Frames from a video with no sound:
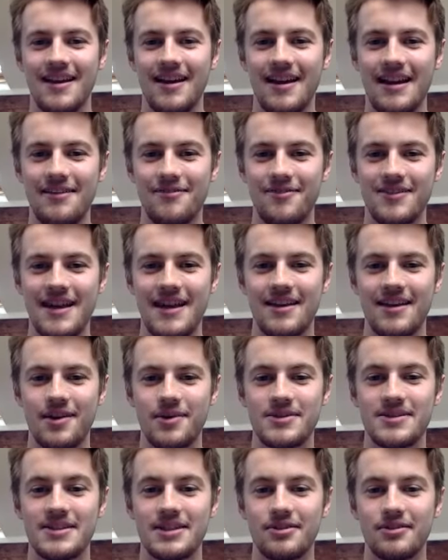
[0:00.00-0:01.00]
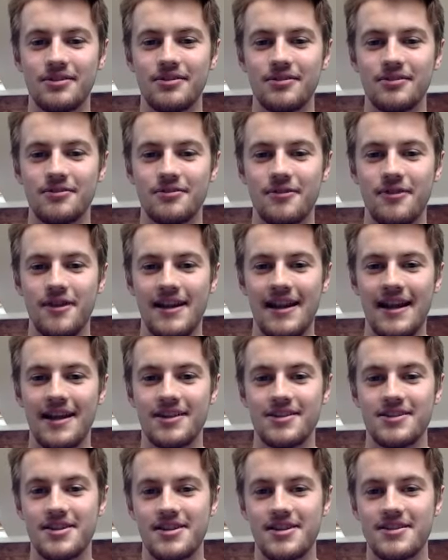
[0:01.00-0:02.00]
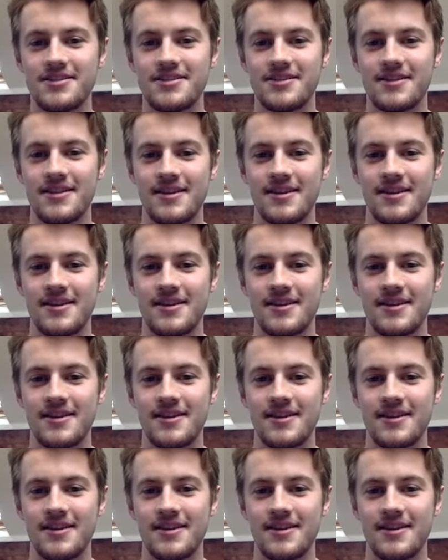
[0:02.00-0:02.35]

even then I was still really anxious.